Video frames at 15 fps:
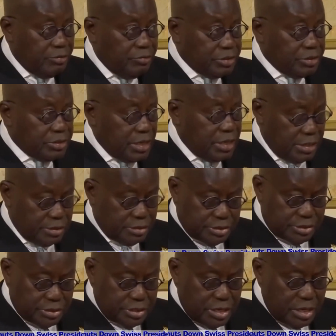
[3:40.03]
and
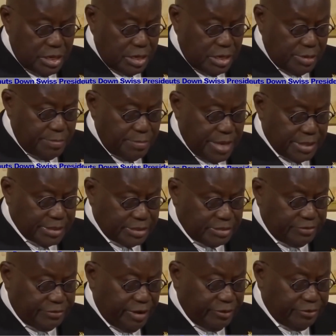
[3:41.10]
research in
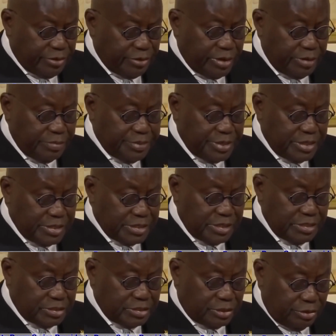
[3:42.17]
matters of African peace
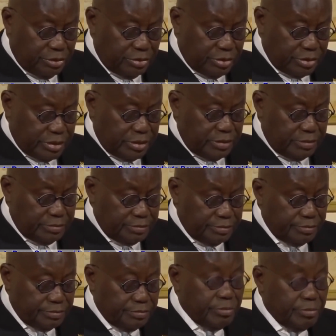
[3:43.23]
and security.
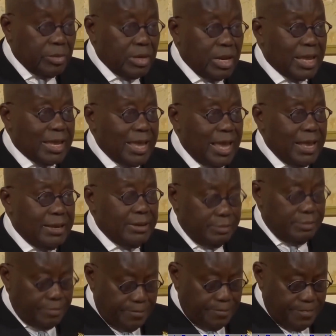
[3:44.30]
Again,
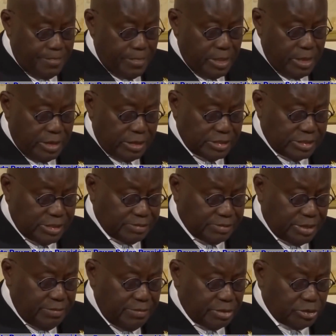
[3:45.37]
in
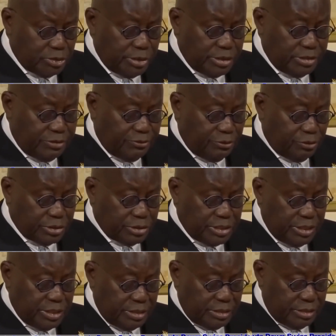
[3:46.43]
September
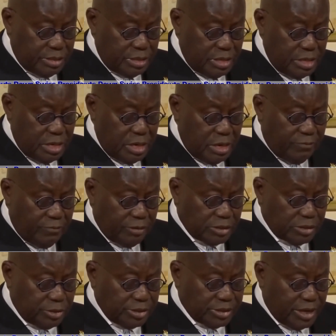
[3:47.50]
2014, the
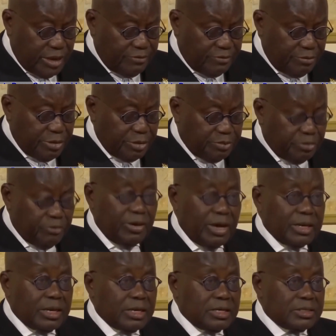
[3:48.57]
Swiss government
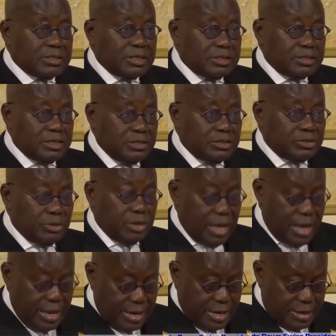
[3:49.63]
provided assistance to
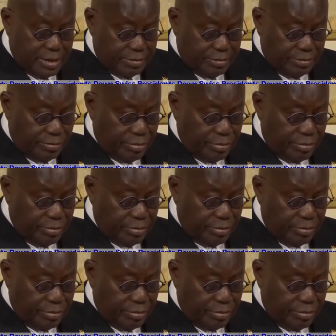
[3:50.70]
Ghana,